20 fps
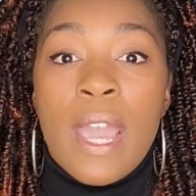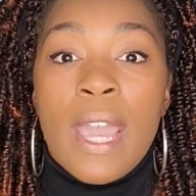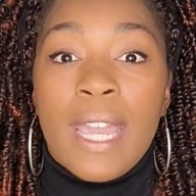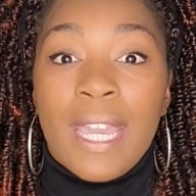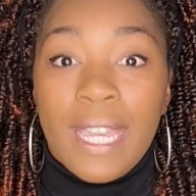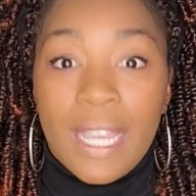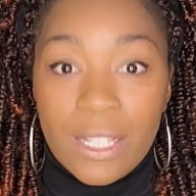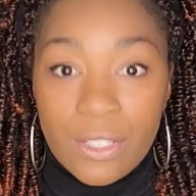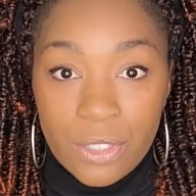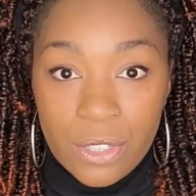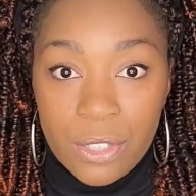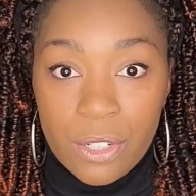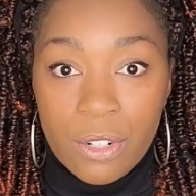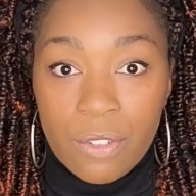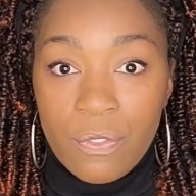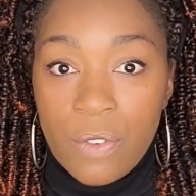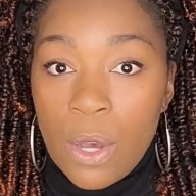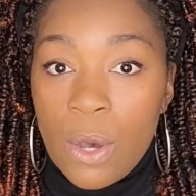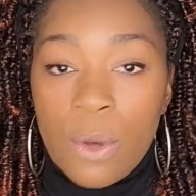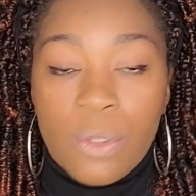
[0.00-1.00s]
answer your
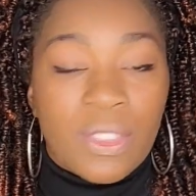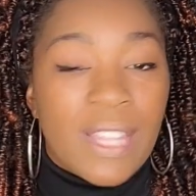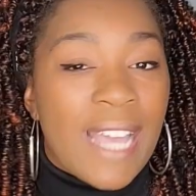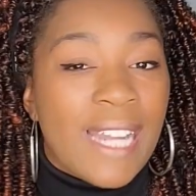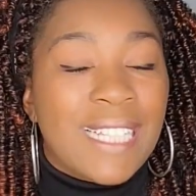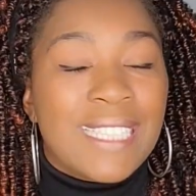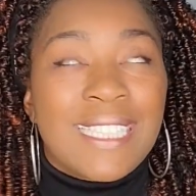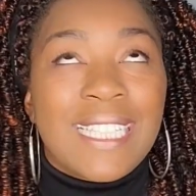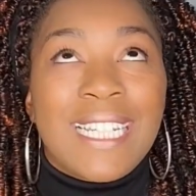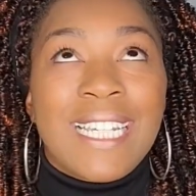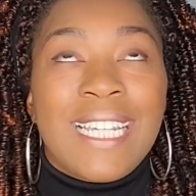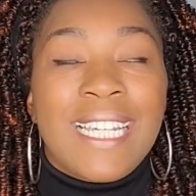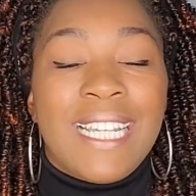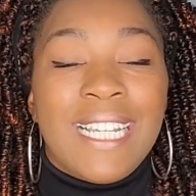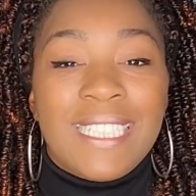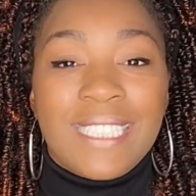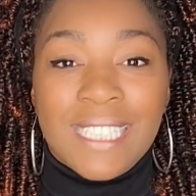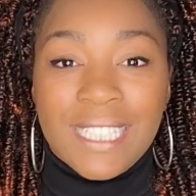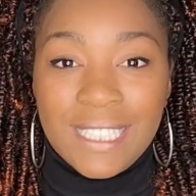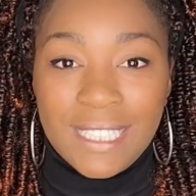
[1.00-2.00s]
phone. That is the
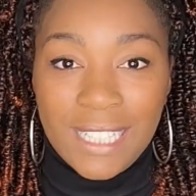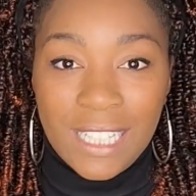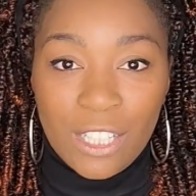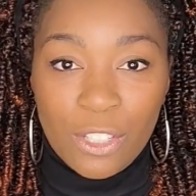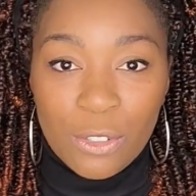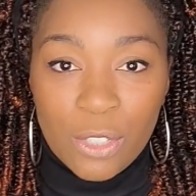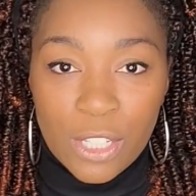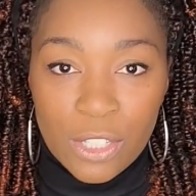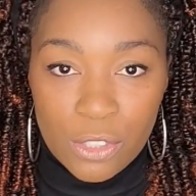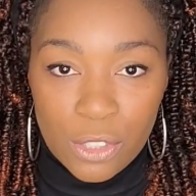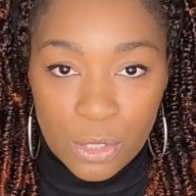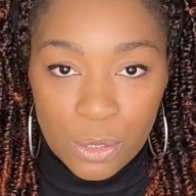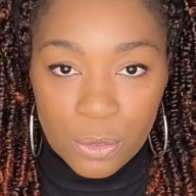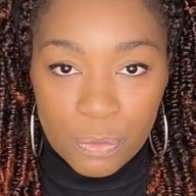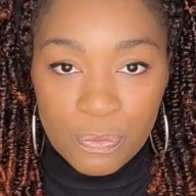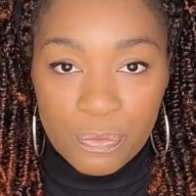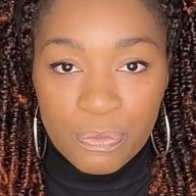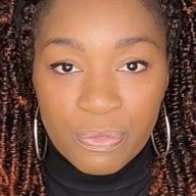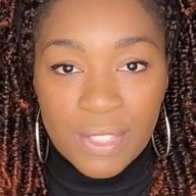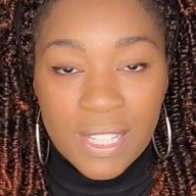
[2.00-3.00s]
easiest thing you can do.
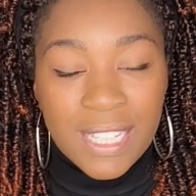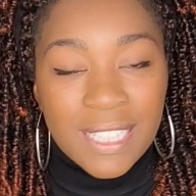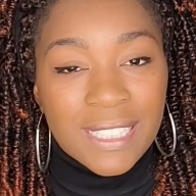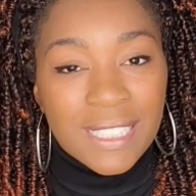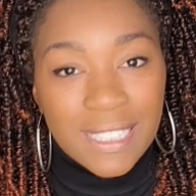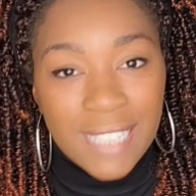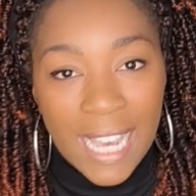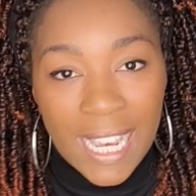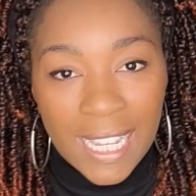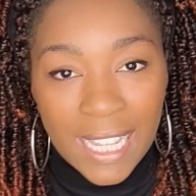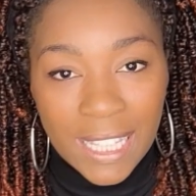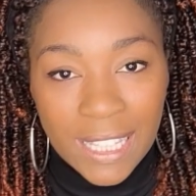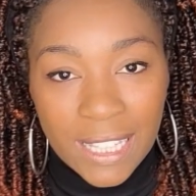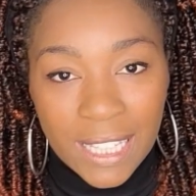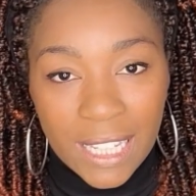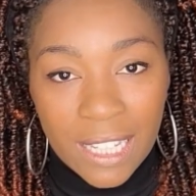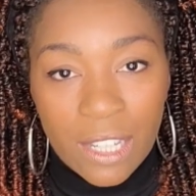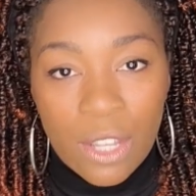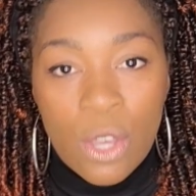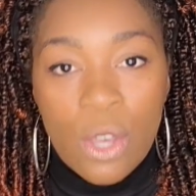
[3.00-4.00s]

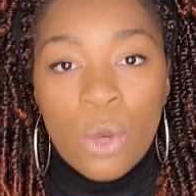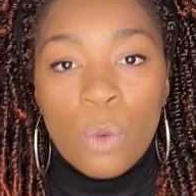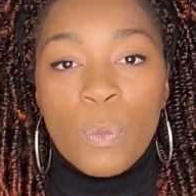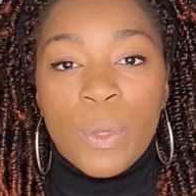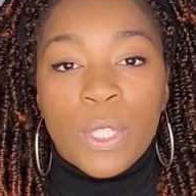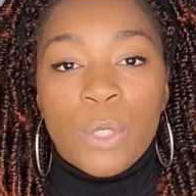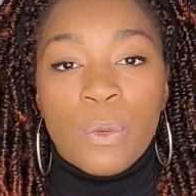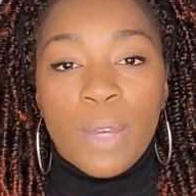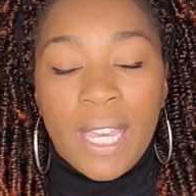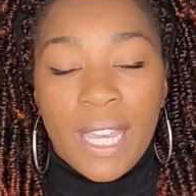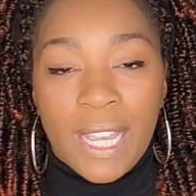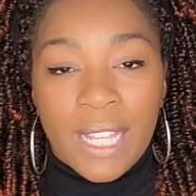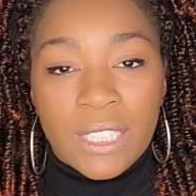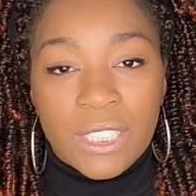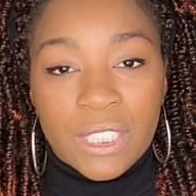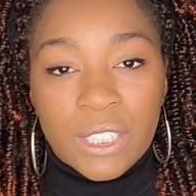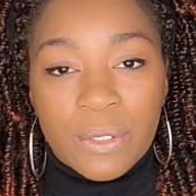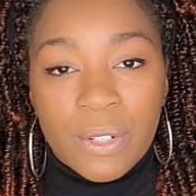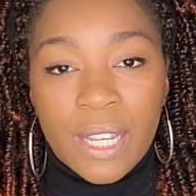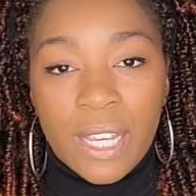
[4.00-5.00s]
Secondly, when you
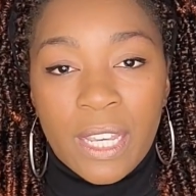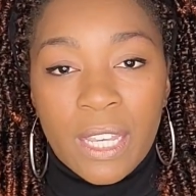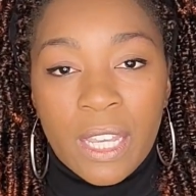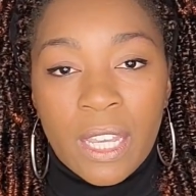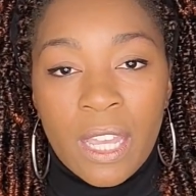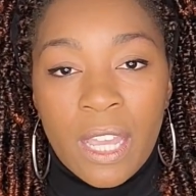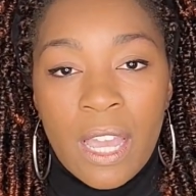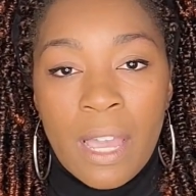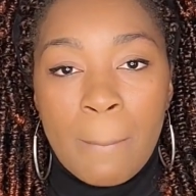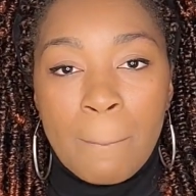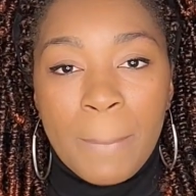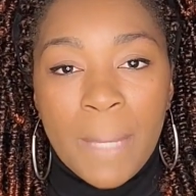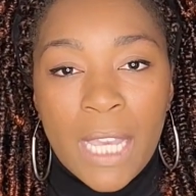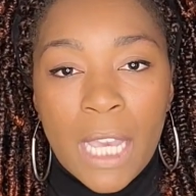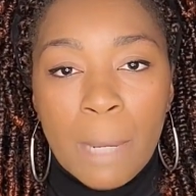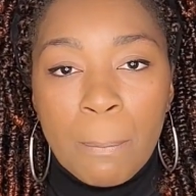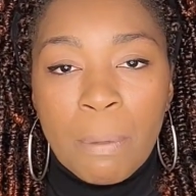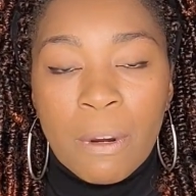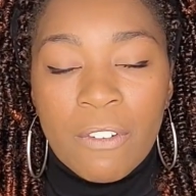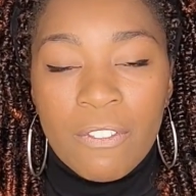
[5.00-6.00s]
answer it, be
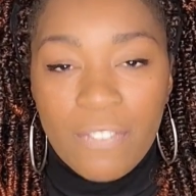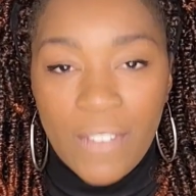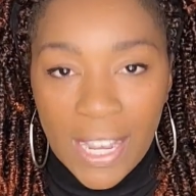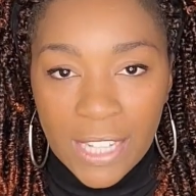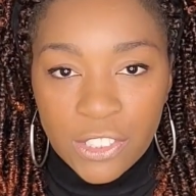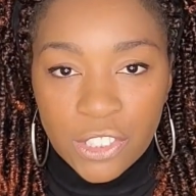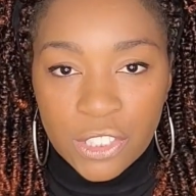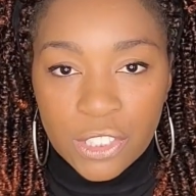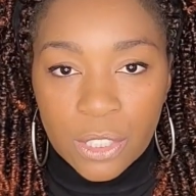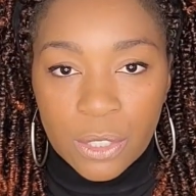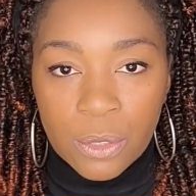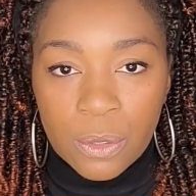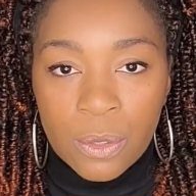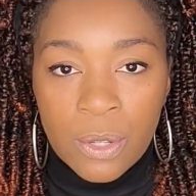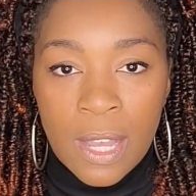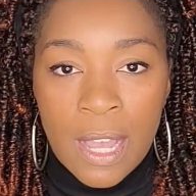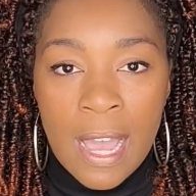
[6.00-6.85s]
a professional.